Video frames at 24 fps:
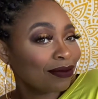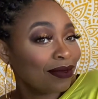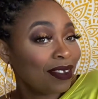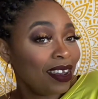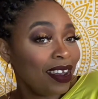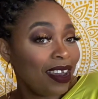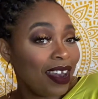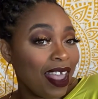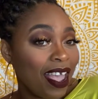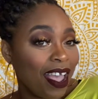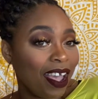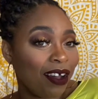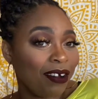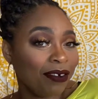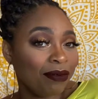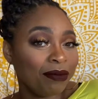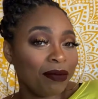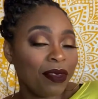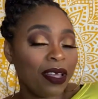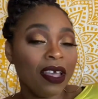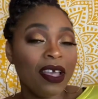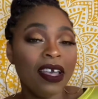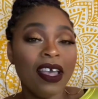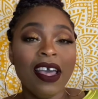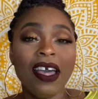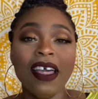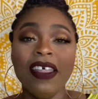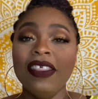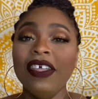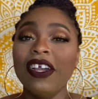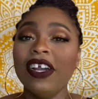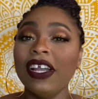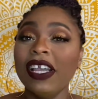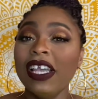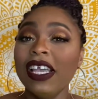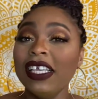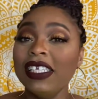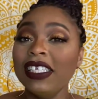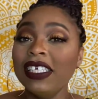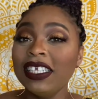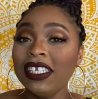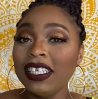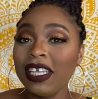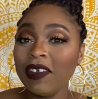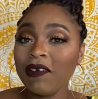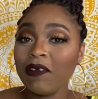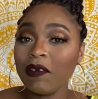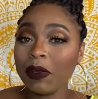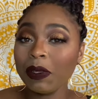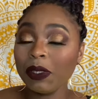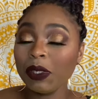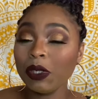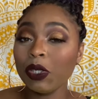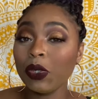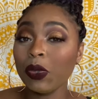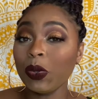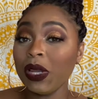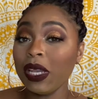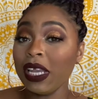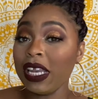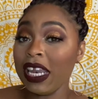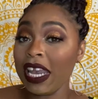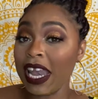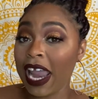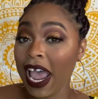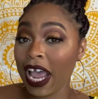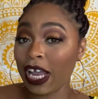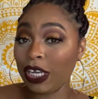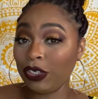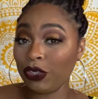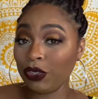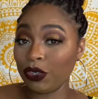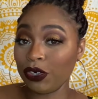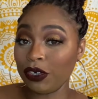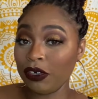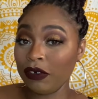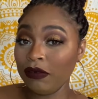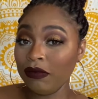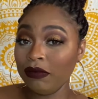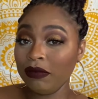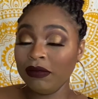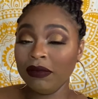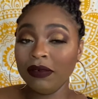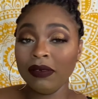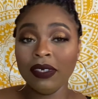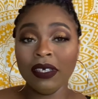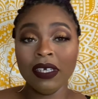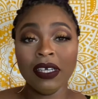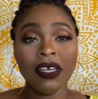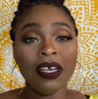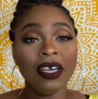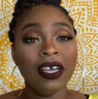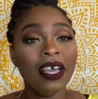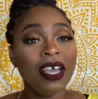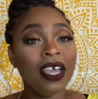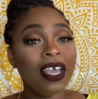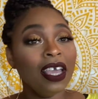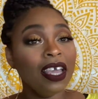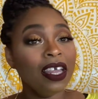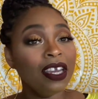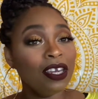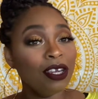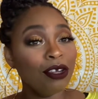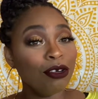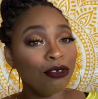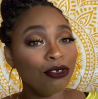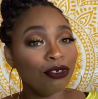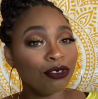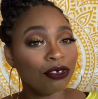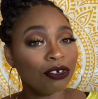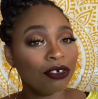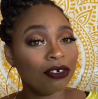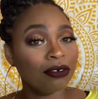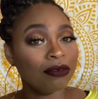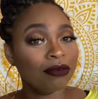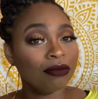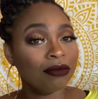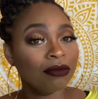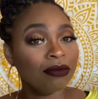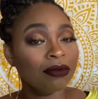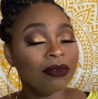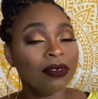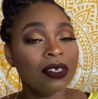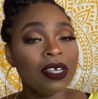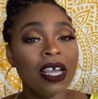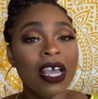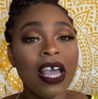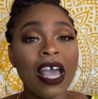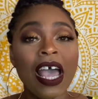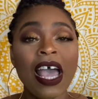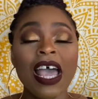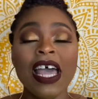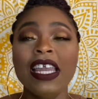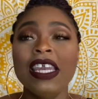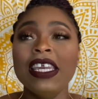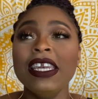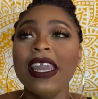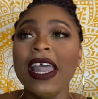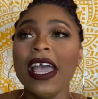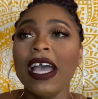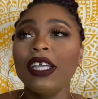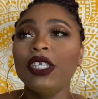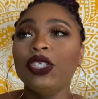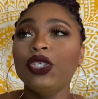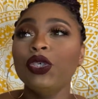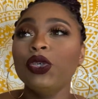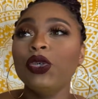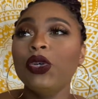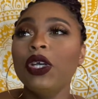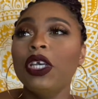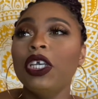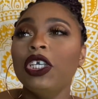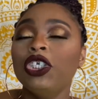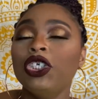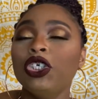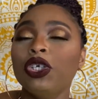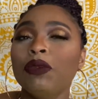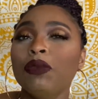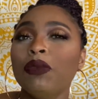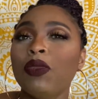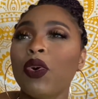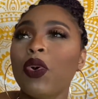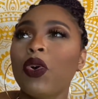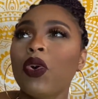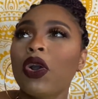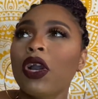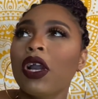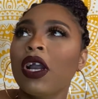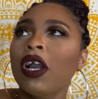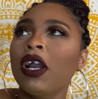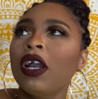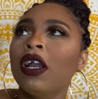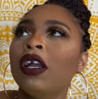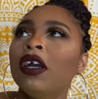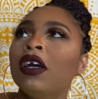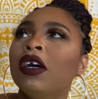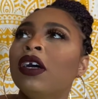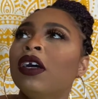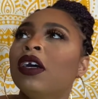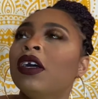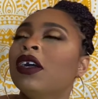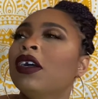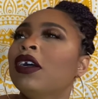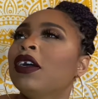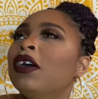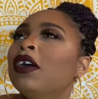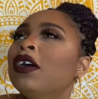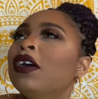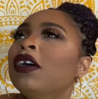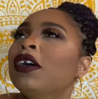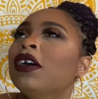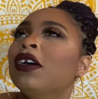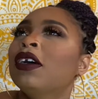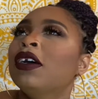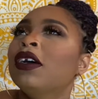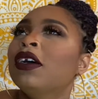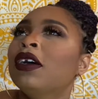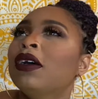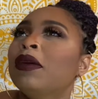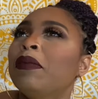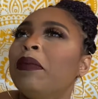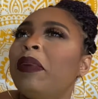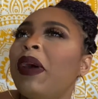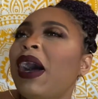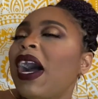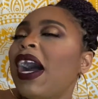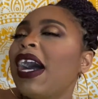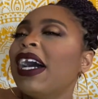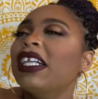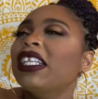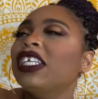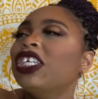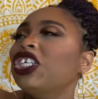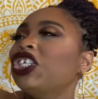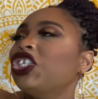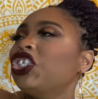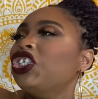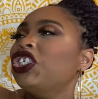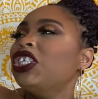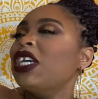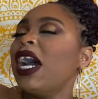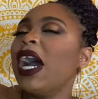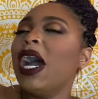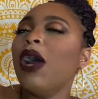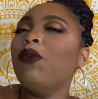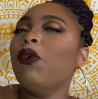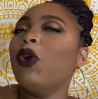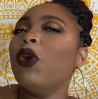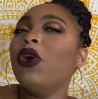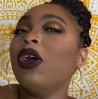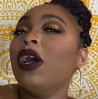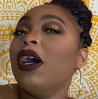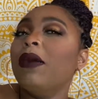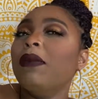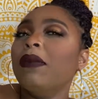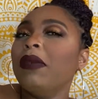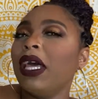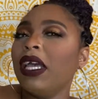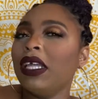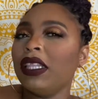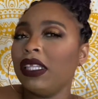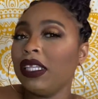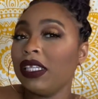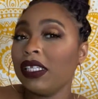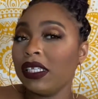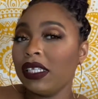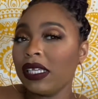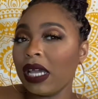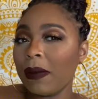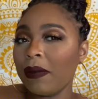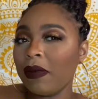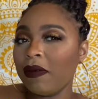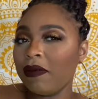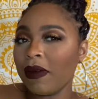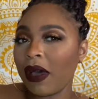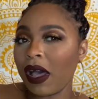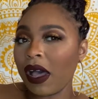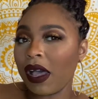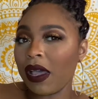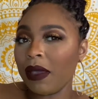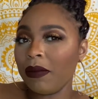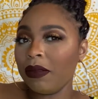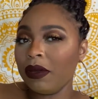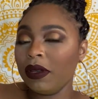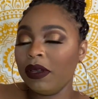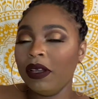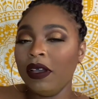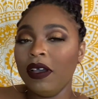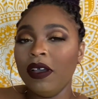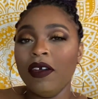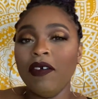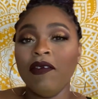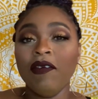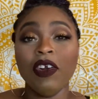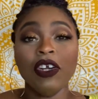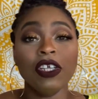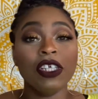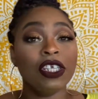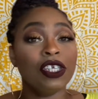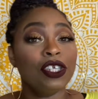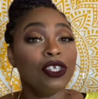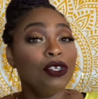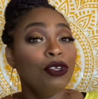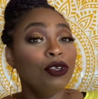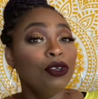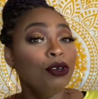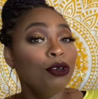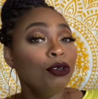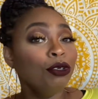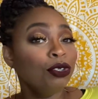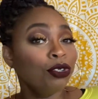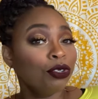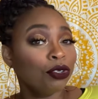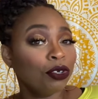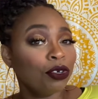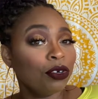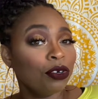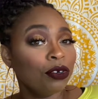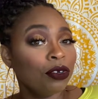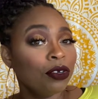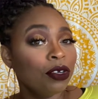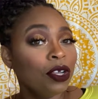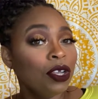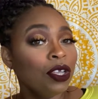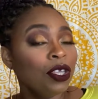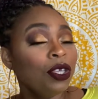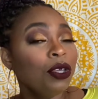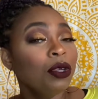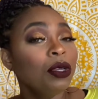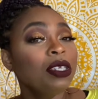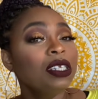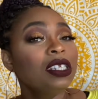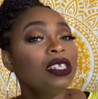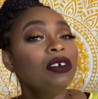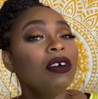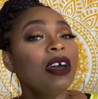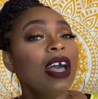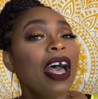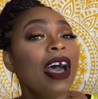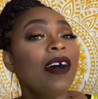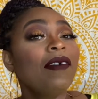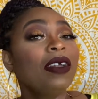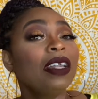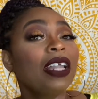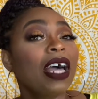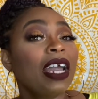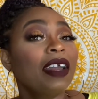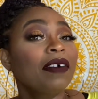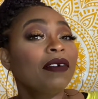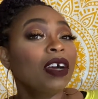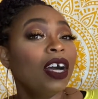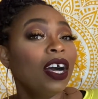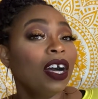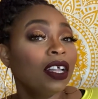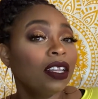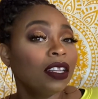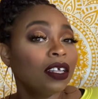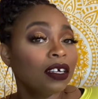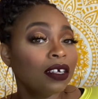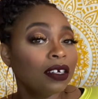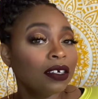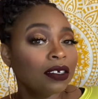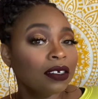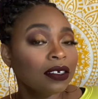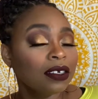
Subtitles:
Now, there is a difference between natural and neutral. Natural is your more polished, I woke up like this type of vibe. Versus neutral, you can still have a lot of color,